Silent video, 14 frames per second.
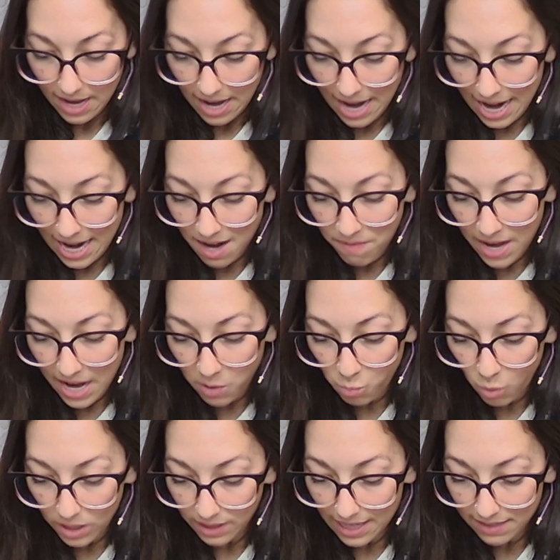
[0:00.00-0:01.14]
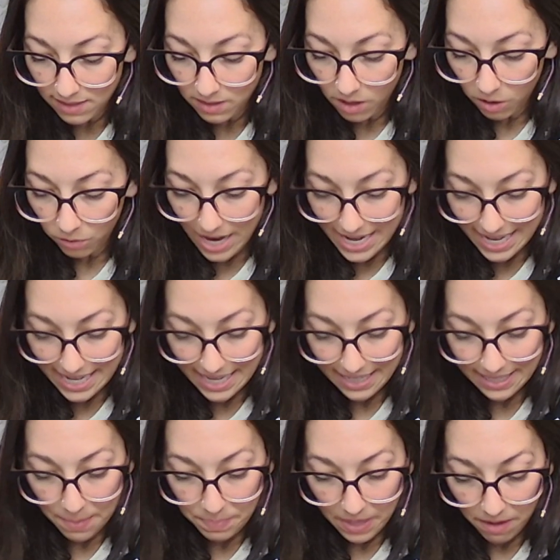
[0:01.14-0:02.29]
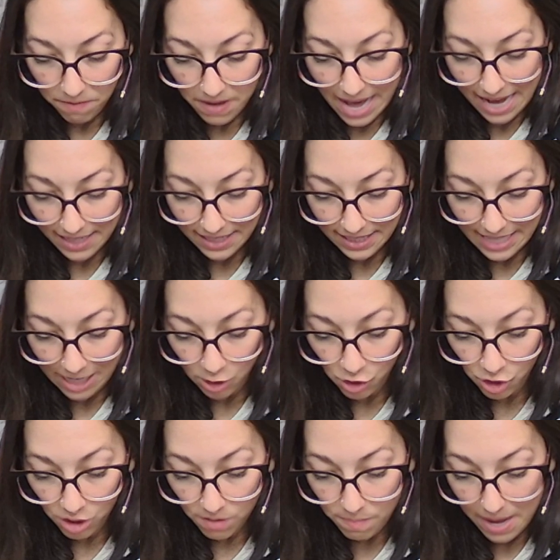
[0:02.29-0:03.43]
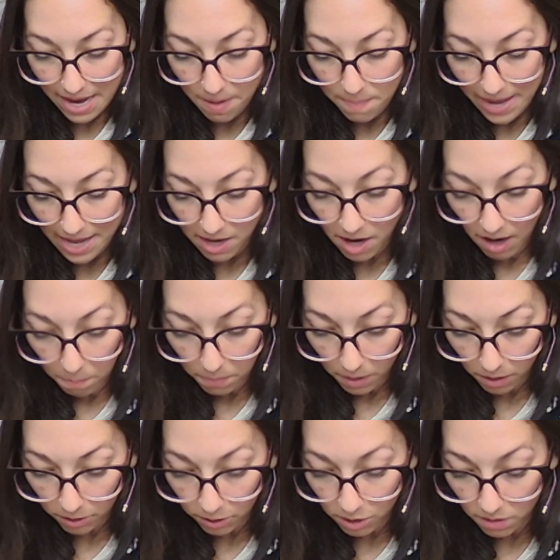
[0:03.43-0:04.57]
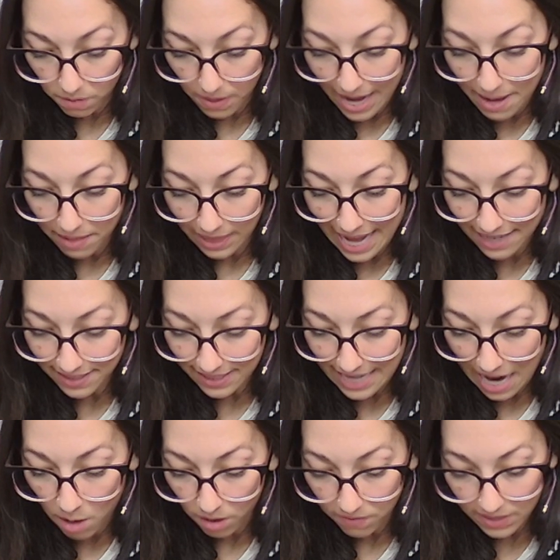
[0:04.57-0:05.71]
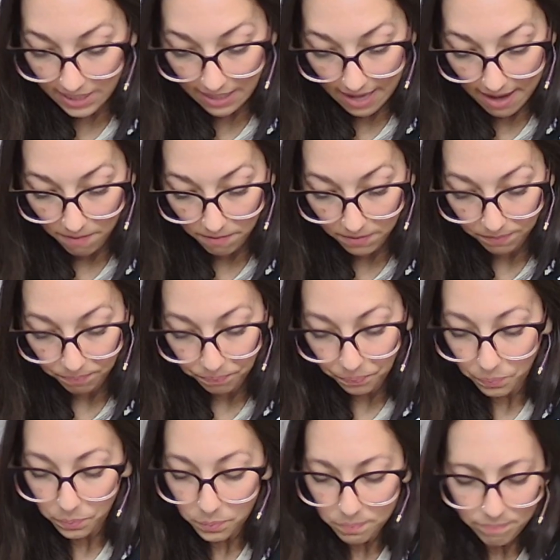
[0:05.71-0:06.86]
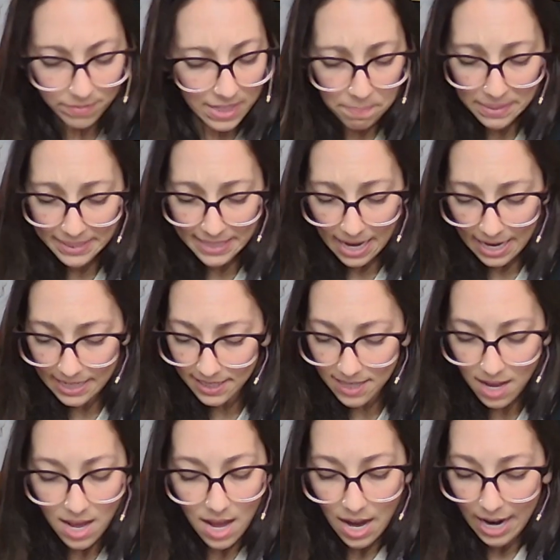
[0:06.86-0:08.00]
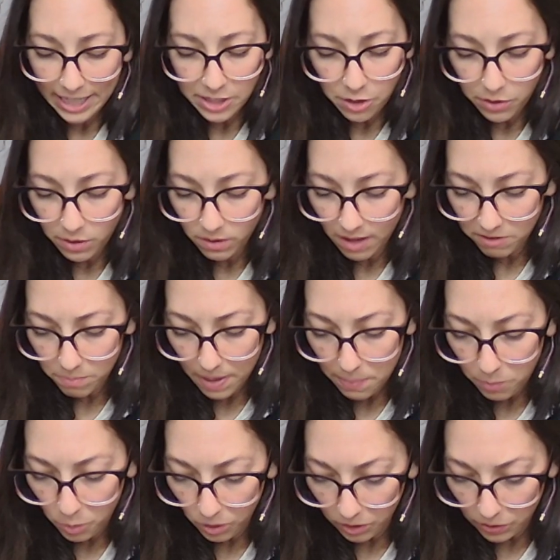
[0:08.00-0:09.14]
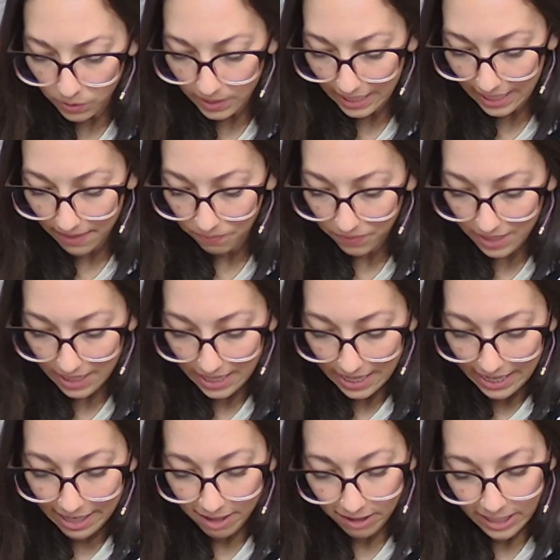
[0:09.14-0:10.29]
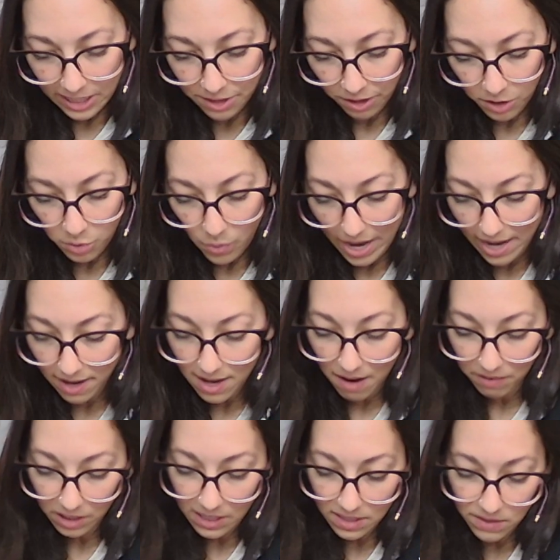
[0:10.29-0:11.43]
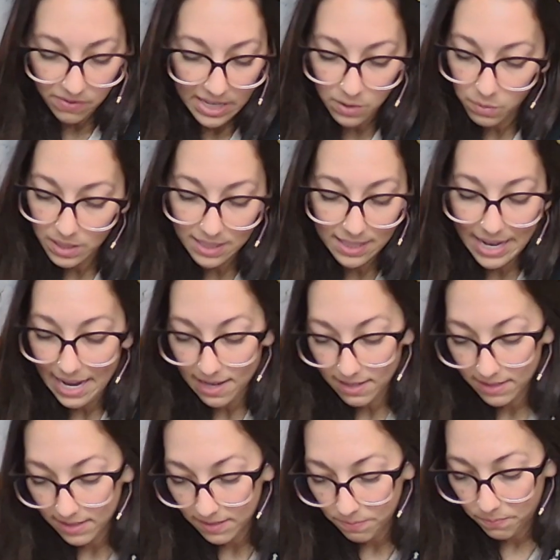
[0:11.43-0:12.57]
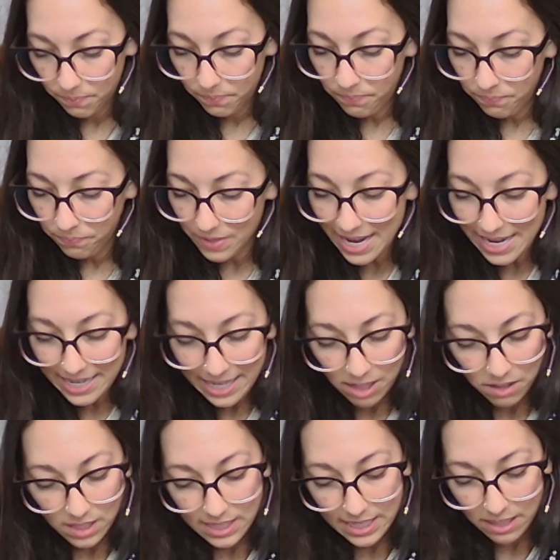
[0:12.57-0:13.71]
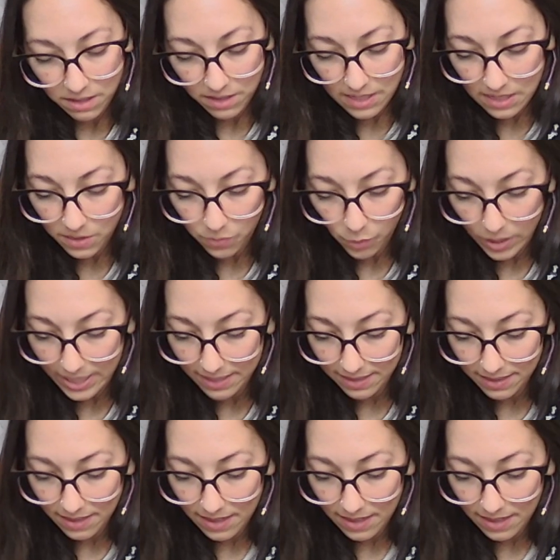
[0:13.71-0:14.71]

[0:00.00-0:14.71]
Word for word: I have had one lesson already in accepting facts that should make a man humble to the last hour of his life. Besides, I know you loved my poor Lucy." Here he turned away and covered his face with his hands. I could hear the tears in his voice.